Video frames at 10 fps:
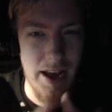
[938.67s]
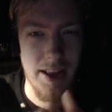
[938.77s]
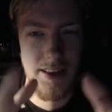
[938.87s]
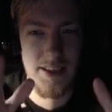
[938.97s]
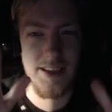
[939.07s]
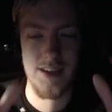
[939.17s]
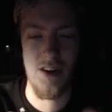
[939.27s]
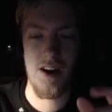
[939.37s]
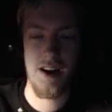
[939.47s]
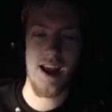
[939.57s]
that this
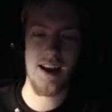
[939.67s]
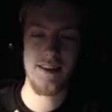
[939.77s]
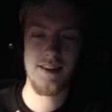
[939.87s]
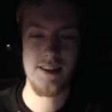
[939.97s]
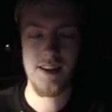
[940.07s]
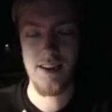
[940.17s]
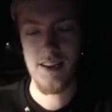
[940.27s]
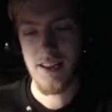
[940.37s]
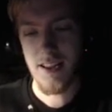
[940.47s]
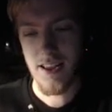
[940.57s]
card has,
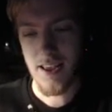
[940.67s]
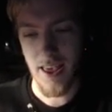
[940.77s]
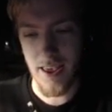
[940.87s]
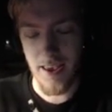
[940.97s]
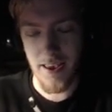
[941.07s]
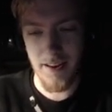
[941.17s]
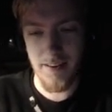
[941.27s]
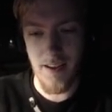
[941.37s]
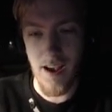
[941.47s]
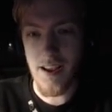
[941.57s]

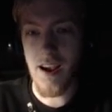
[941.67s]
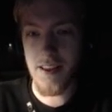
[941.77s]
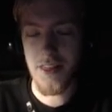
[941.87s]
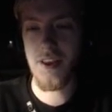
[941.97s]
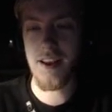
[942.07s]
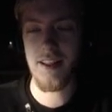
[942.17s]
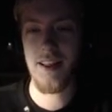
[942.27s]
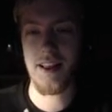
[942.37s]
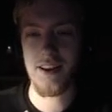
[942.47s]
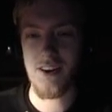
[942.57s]
and I think I
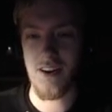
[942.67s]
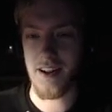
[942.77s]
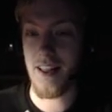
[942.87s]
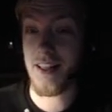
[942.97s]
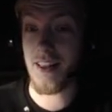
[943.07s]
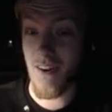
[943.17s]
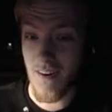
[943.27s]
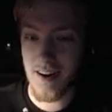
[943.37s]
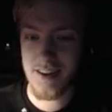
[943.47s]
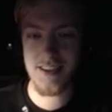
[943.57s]
like the card. I like the
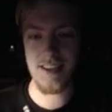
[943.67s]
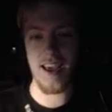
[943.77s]
art,